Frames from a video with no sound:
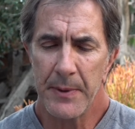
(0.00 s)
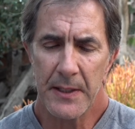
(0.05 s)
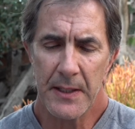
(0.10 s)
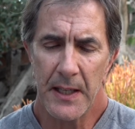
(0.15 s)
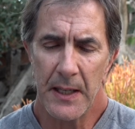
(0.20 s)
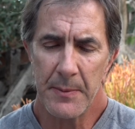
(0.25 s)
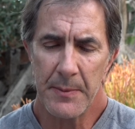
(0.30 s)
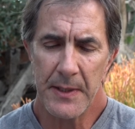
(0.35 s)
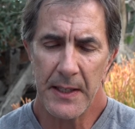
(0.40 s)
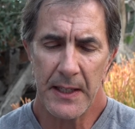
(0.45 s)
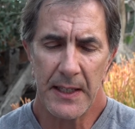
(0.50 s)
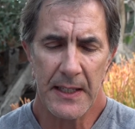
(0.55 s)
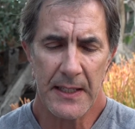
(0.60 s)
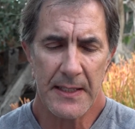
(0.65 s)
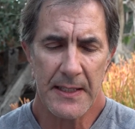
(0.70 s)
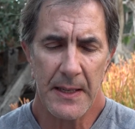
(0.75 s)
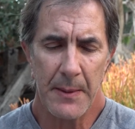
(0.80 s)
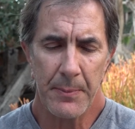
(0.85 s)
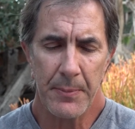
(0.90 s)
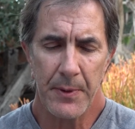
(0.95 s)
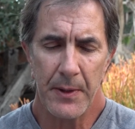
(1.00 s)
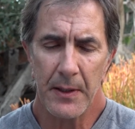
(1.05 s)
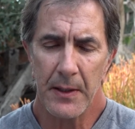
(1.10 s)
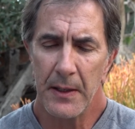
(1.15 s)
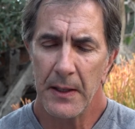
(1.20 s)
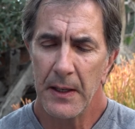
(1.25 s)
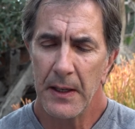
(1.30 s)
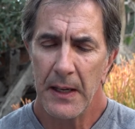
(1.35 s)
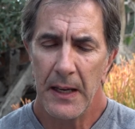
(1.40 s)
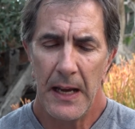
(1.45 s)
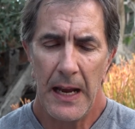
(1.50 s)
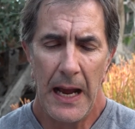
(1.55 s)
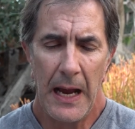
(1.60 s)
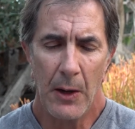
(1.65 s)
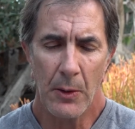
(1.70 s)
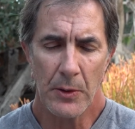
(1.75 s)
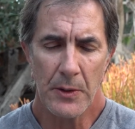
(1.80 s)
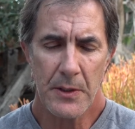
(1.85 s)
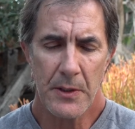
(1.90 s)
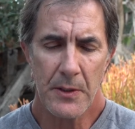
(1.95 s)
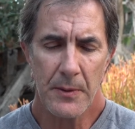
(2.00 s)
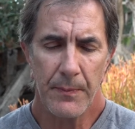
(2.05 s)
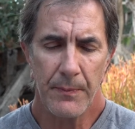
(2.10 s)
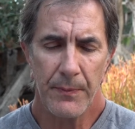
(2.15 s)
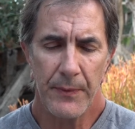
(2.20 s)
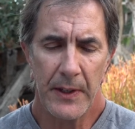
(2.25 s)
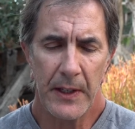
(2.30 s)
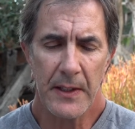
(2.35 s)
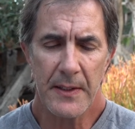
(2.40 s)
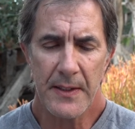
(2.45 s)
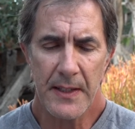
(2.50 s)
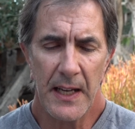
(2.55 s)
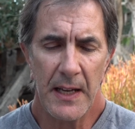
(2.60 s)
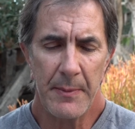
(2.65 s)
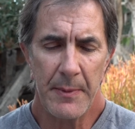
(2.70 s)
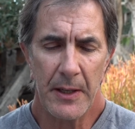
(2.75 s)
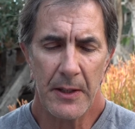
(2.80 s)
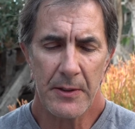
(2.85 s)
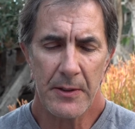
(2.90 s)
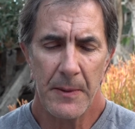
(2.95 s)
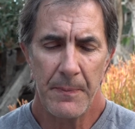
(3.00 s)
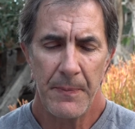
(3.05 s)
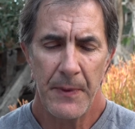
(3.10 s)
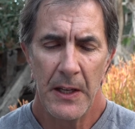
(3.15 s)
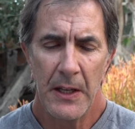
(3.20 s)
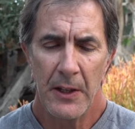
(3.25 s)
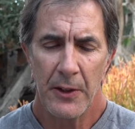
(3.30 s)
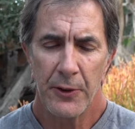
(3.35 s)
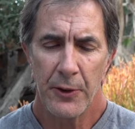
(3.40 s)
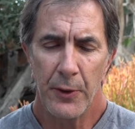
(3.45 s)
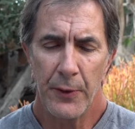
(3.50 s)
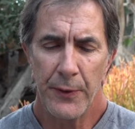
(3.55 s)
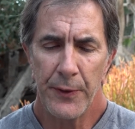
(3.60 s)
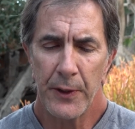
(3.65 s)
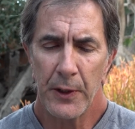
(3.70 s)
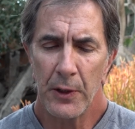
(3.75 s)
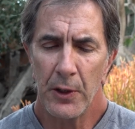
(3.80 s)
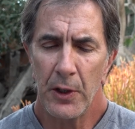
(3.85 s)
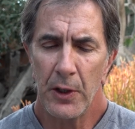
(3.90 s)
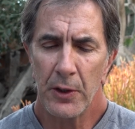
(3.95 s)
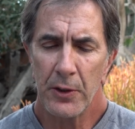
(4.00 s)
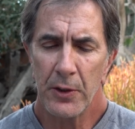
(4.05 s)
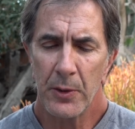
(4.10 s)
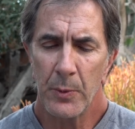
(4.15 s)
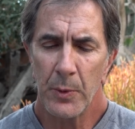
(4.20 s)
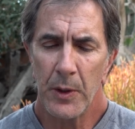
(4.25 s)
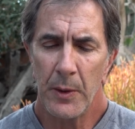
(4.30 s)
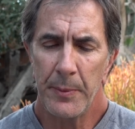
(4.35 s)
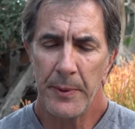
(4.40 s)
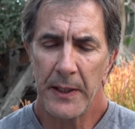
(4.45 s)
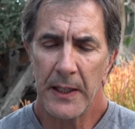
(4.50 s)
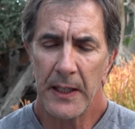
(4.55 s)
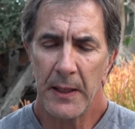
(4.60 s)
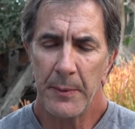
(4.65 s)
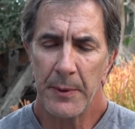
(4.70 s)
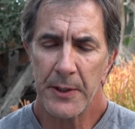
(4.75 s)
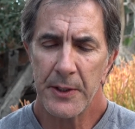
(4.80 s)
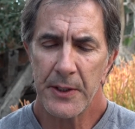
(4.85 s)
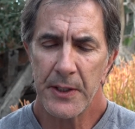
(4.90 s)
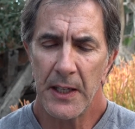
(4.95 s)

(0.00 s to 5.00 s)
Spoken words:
At times they get separate outs, I guess timeouts. So for their long-term well-being, how